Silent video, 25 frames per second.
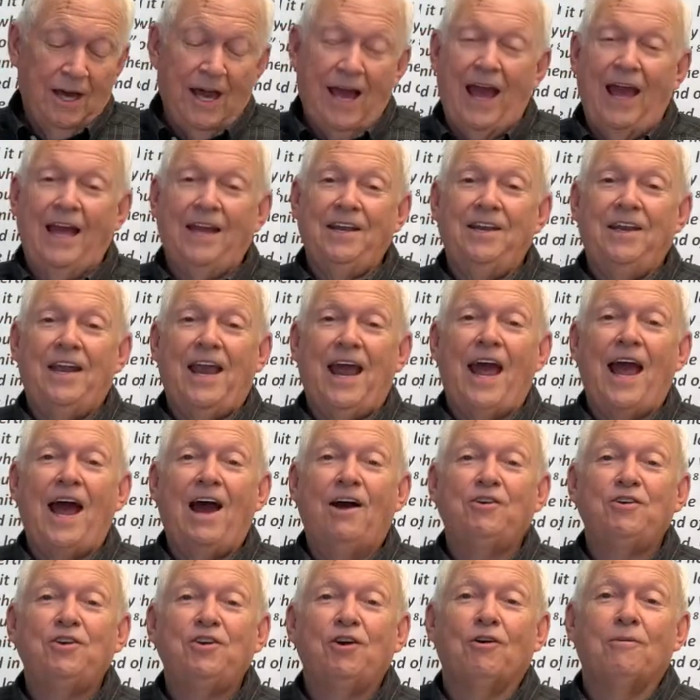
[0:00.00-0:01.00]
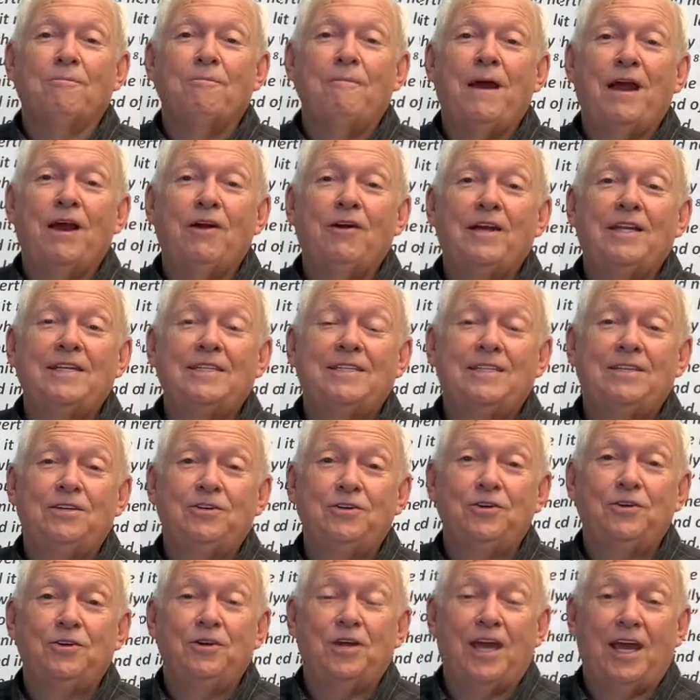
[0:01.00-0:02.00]
and now you're married
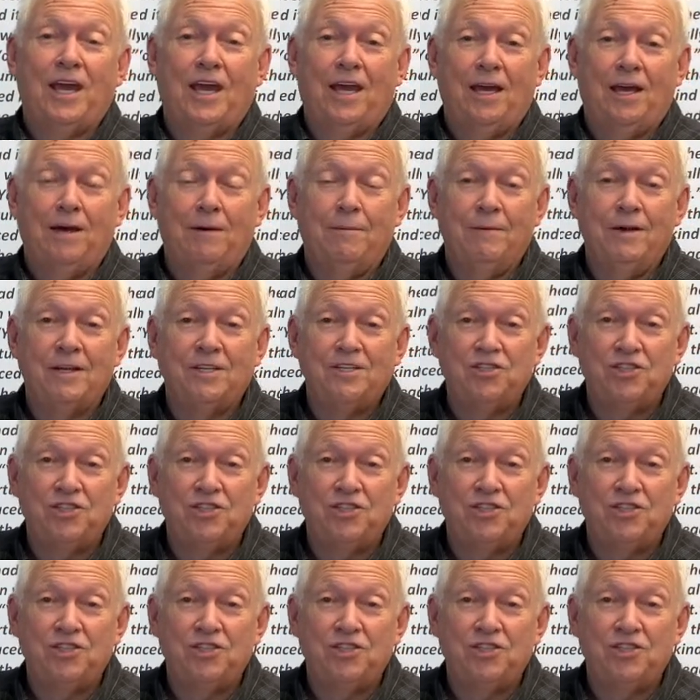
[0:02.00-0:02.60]
to him,